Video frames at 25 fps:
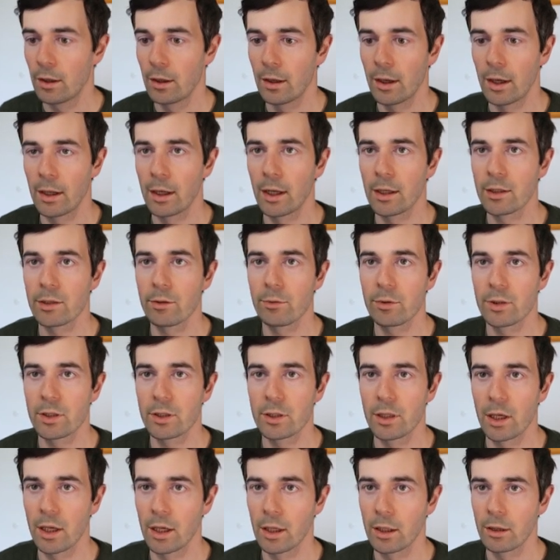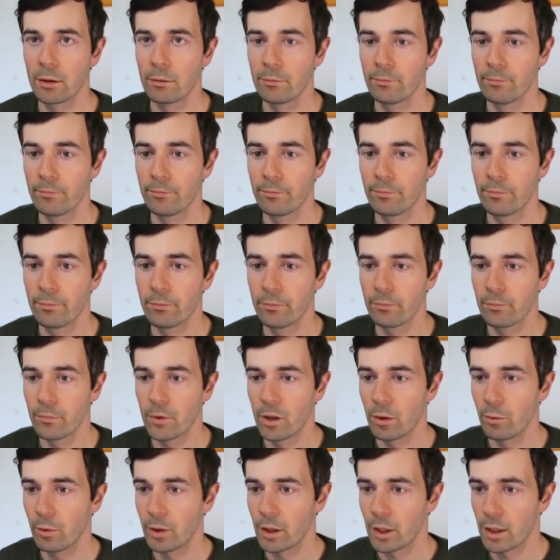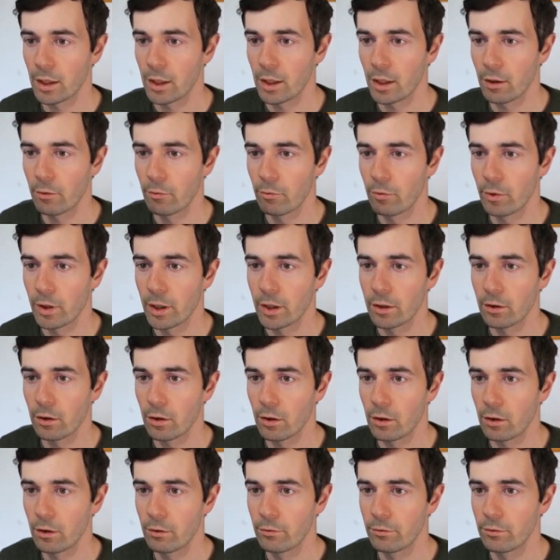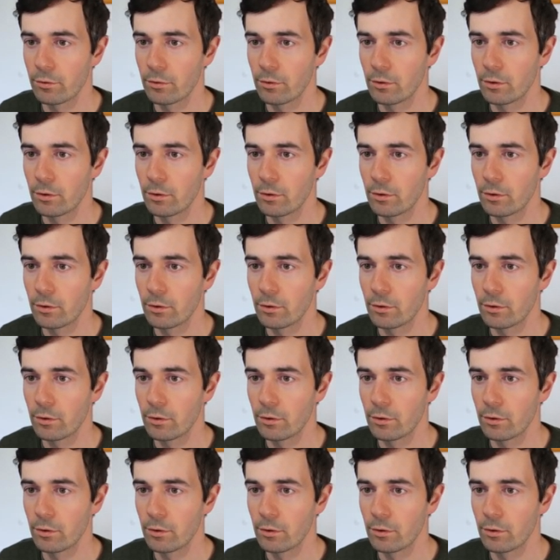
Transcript: And as I was saying, we can get rid of